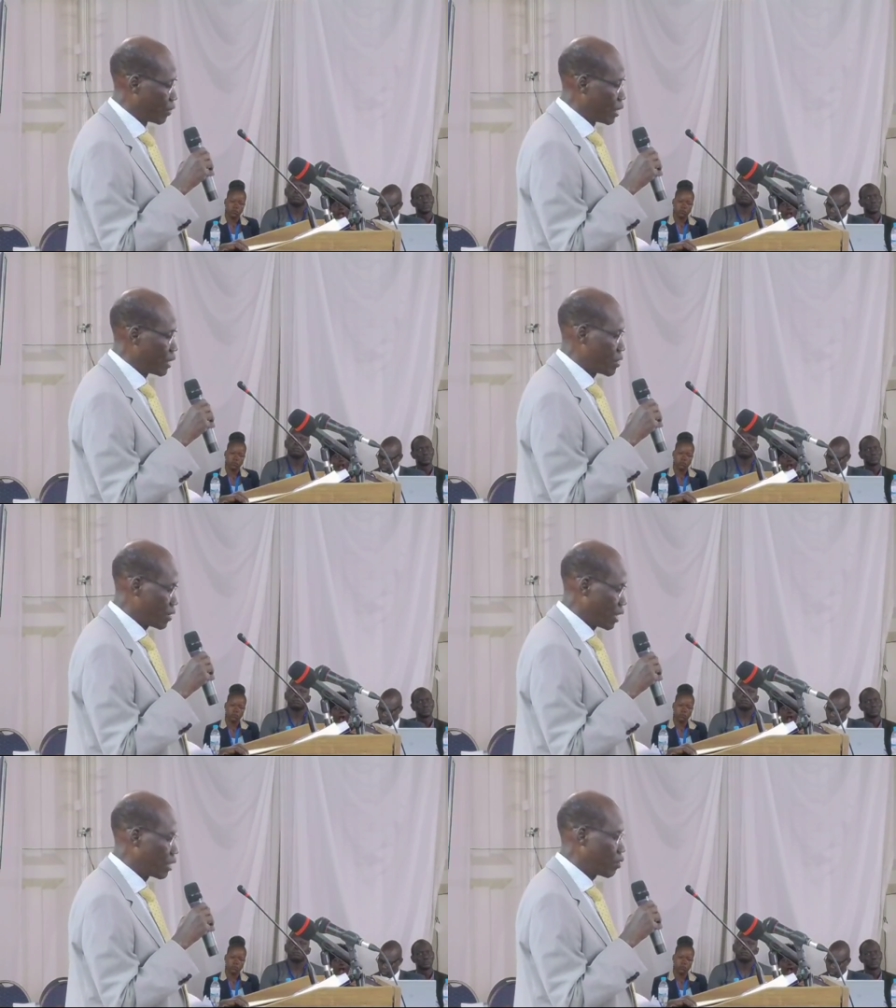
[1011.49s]
The
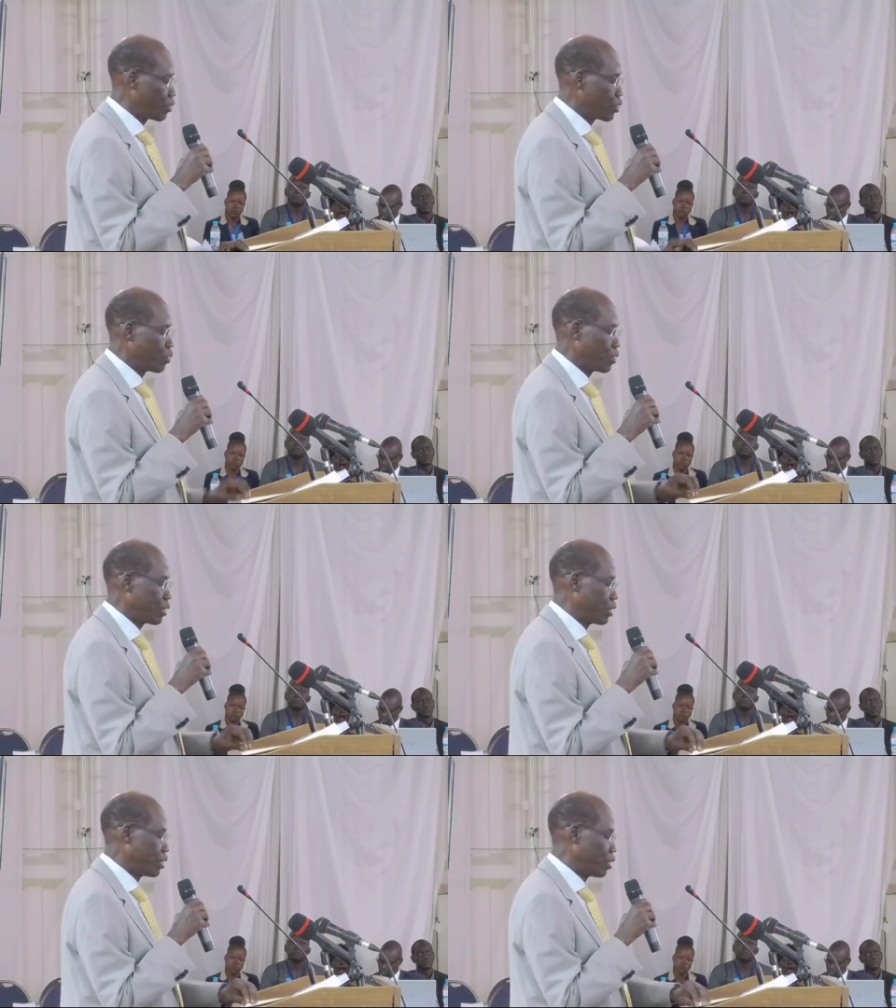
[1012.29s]
Senate of the
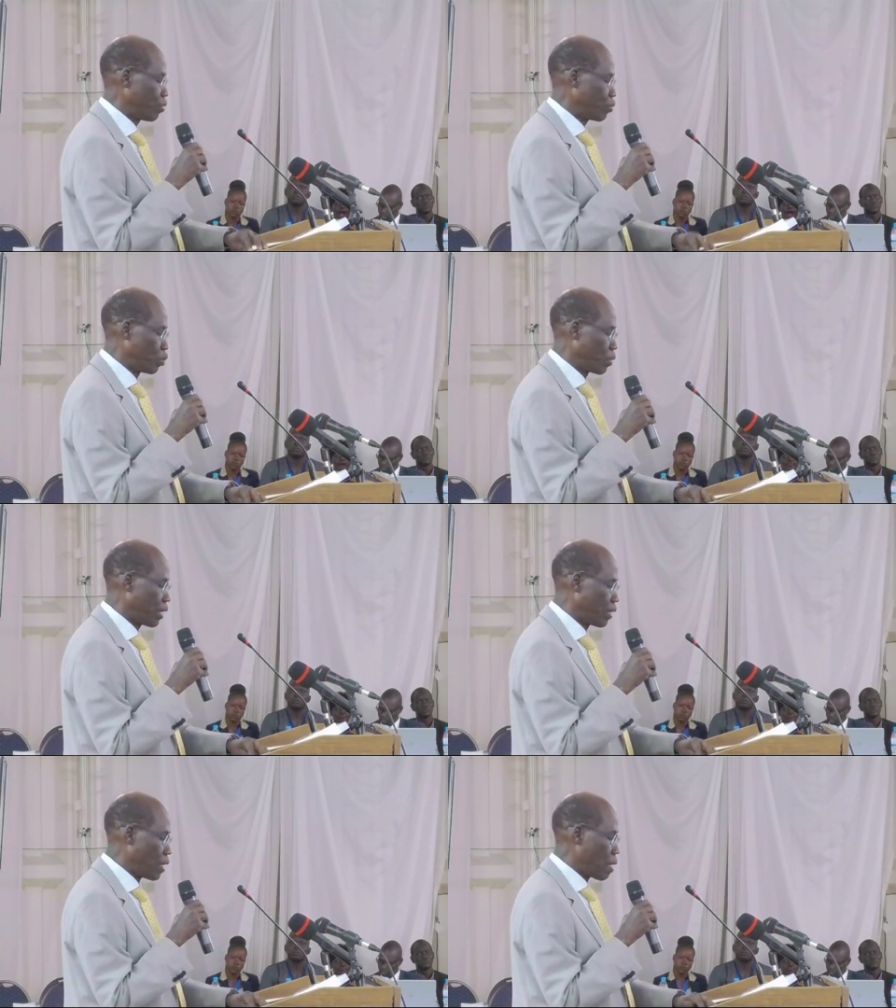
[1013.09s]
University of Juba
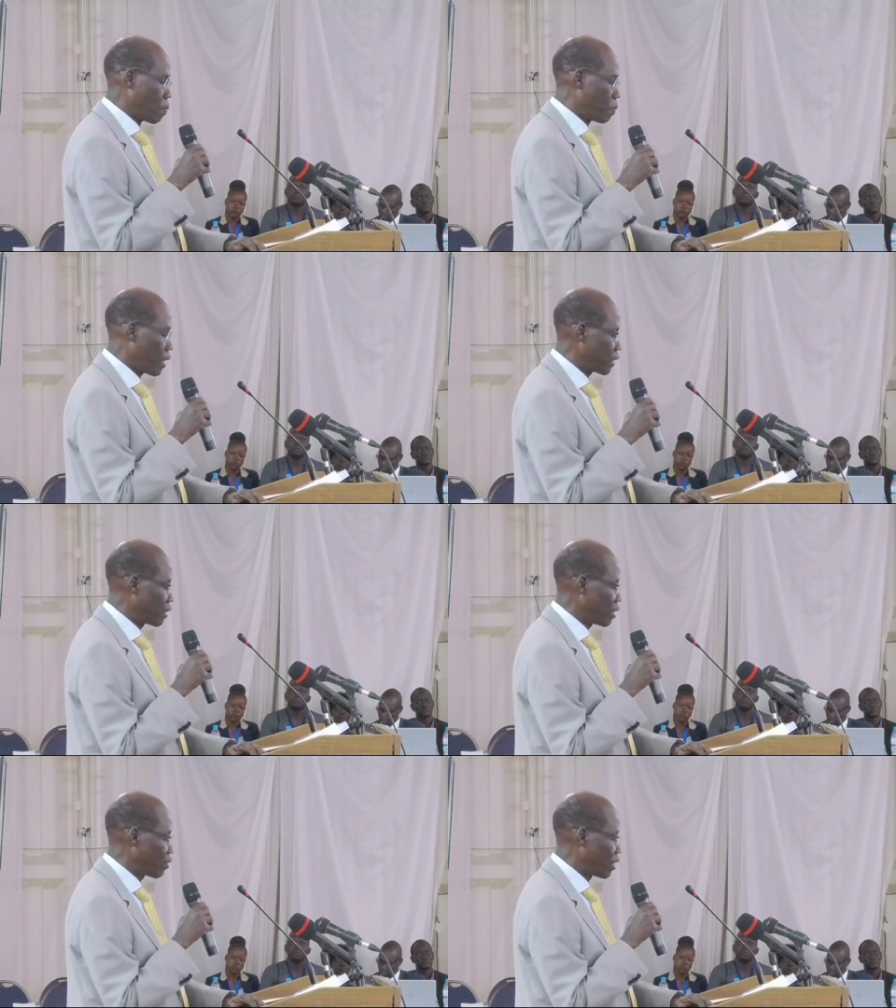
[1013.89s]
passed
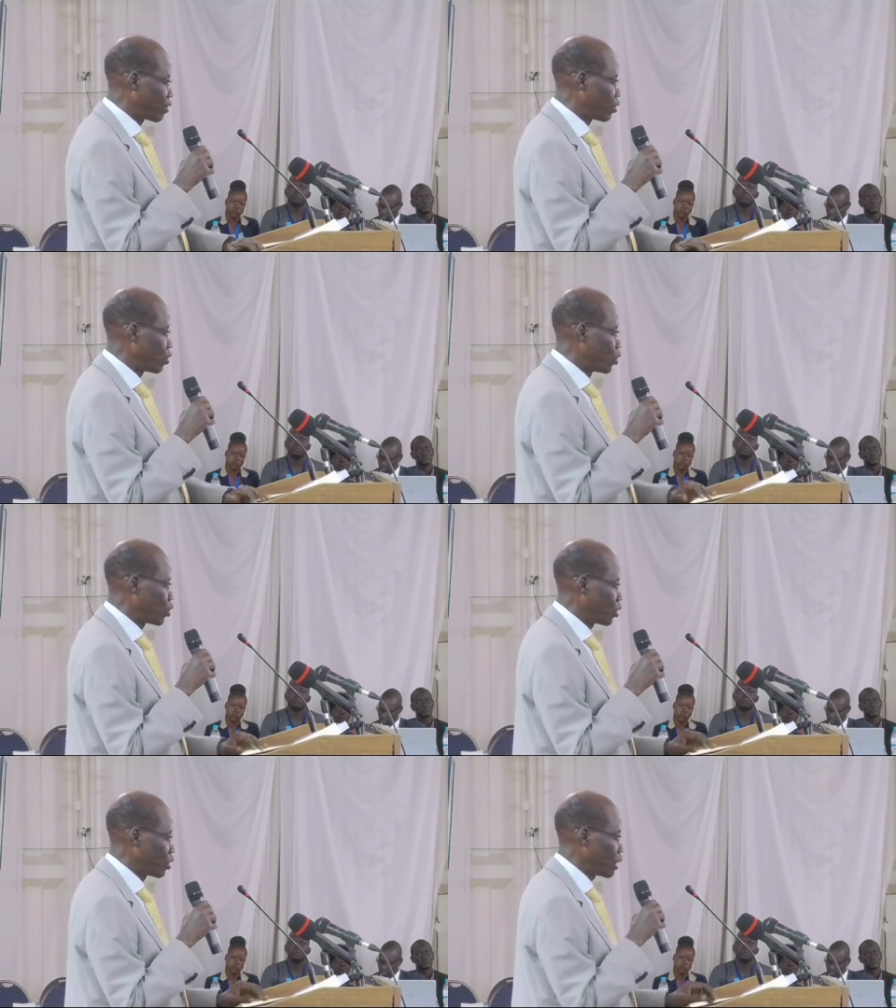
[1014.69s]
several
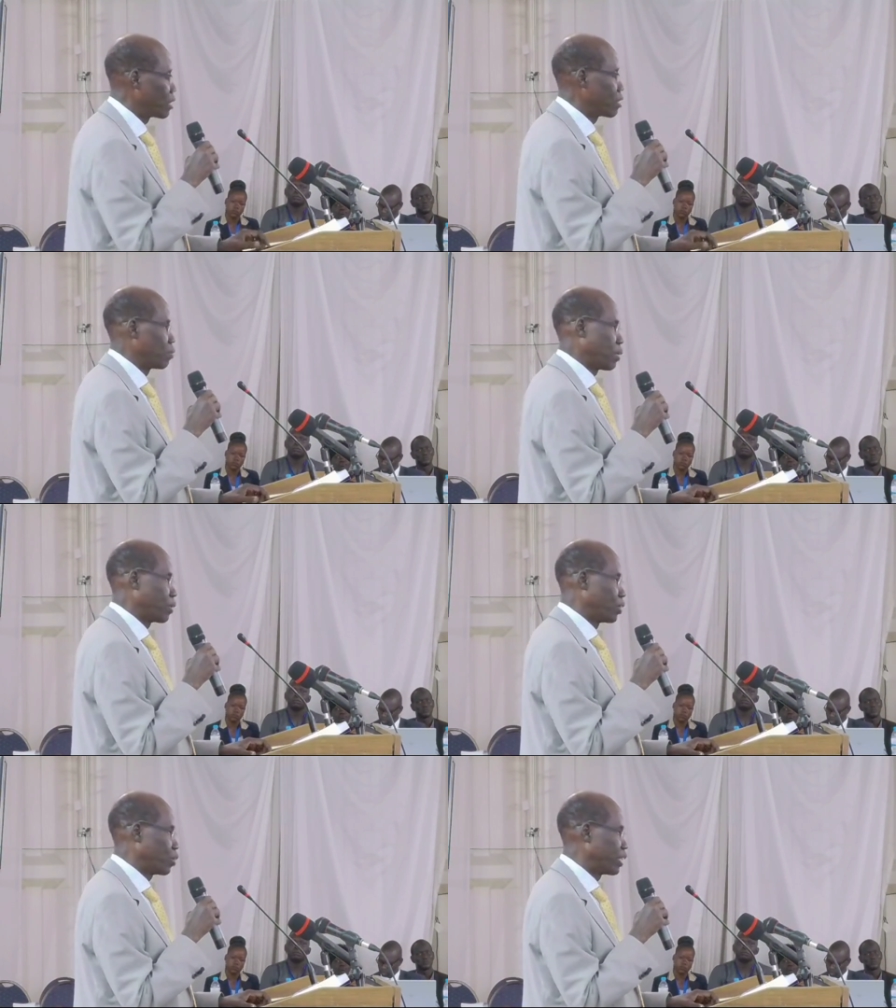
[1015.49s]
resolutions in September
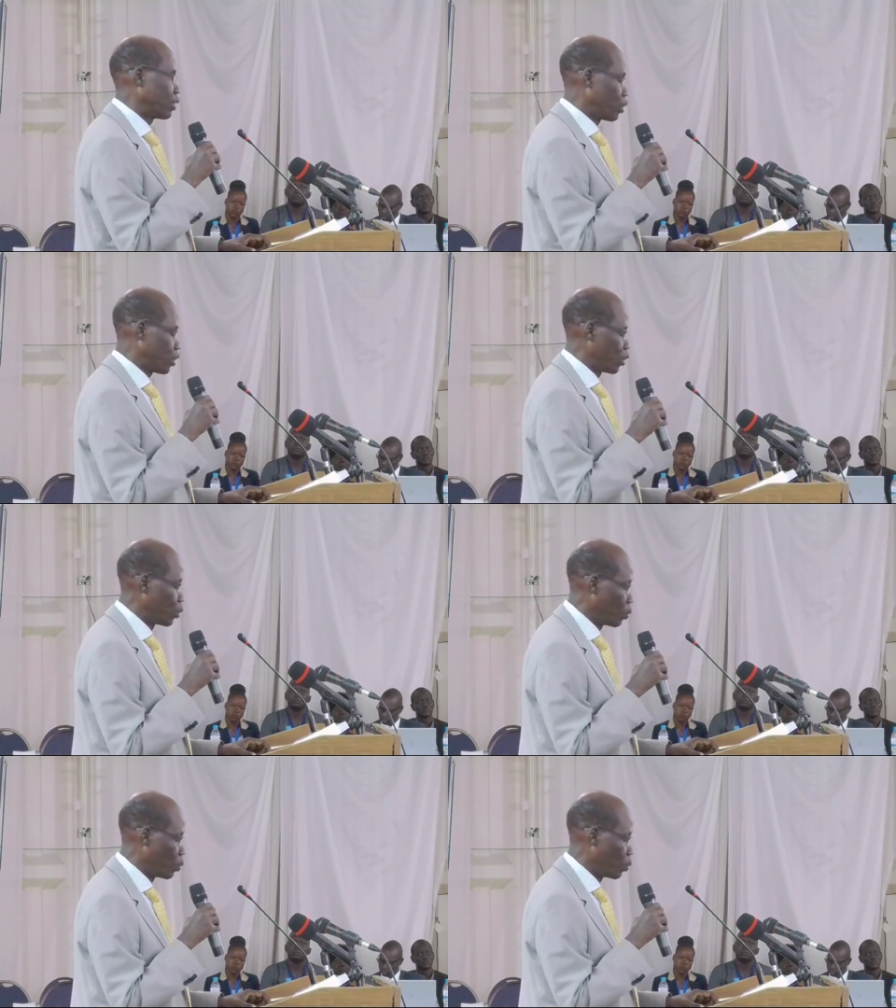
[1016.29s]
2022.